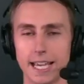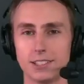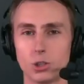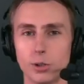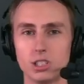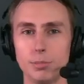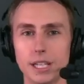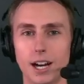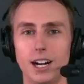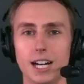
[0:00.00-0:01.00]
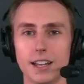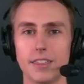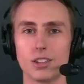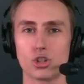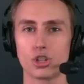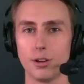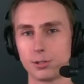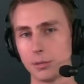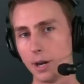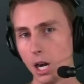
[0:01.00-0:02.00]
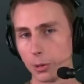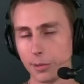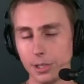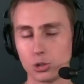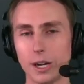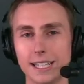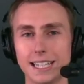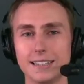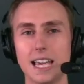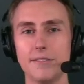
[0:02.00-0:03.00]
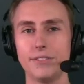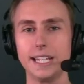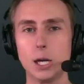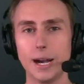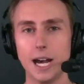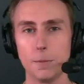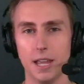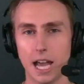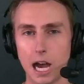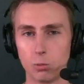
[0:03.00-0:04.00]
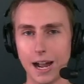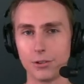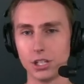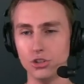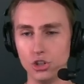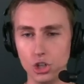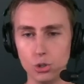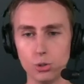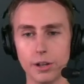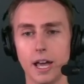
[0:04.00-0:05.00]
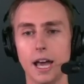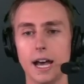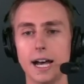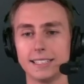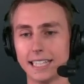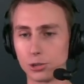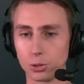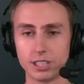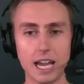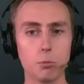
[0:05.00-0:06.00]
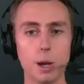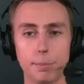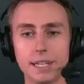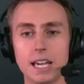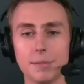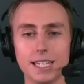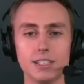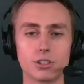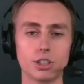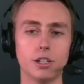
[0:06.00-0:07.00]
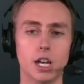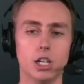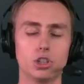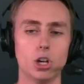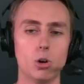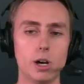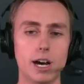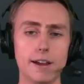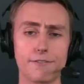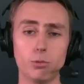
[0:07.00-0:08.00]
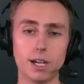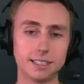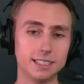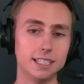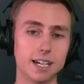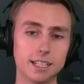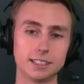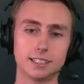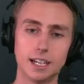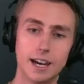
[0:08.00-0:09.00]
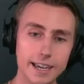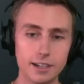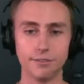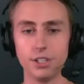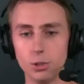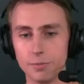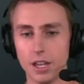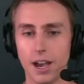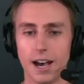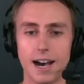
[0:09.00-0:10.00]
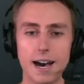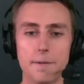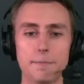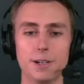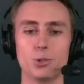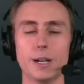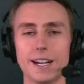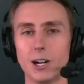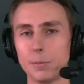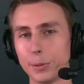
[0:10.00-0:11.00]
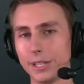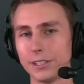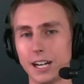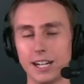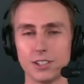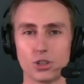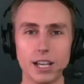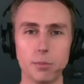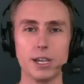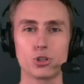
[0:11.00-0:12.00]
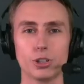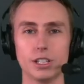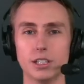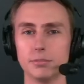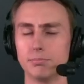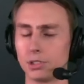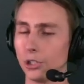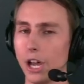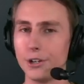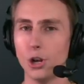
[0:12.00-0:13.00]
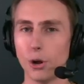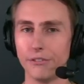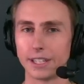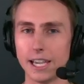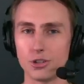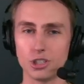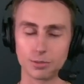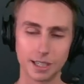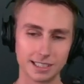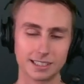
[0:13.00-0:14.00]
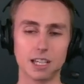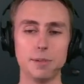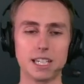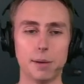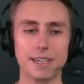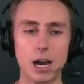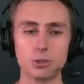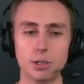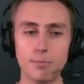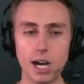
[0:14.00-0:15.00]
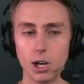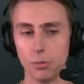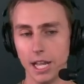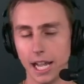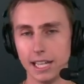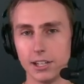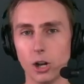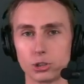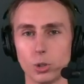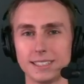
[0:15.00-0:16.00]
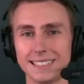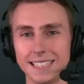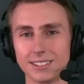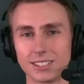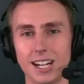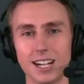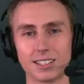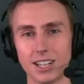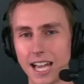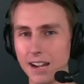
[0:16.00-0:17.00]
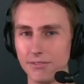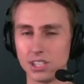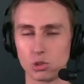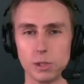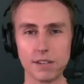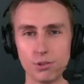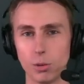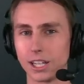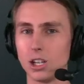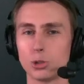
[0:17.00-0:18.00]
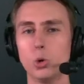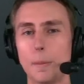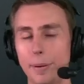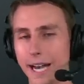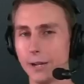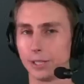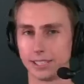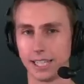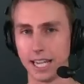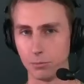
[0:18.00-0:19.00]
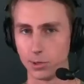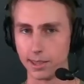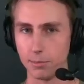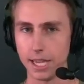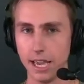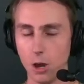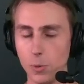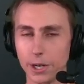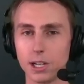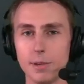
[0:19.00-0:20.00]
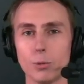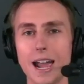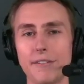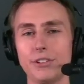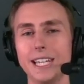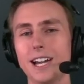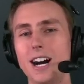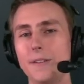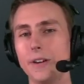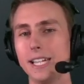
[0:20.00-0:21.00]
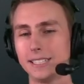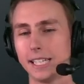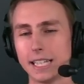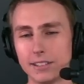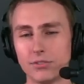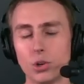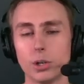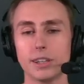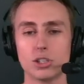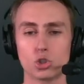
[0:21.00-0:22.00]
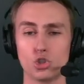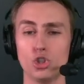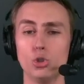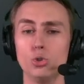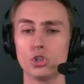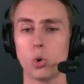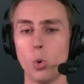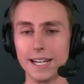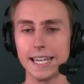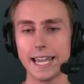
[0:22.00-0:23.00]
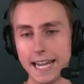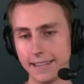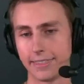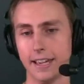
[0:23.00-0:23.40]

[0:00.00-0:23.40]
is going to be on the show tomorrow. We're going to be trying to get that video out around noon Central Time, 1 p.m. Eastern. So if you want to see us interview Madre Harper here on the channel, make sure to turn on your notifications because it's going to be coming out tomorrow. And then also on Steelers Talk Live this week, if you want to go to a Pirates game with me, we are going to be raffling off a ticket for the June 28th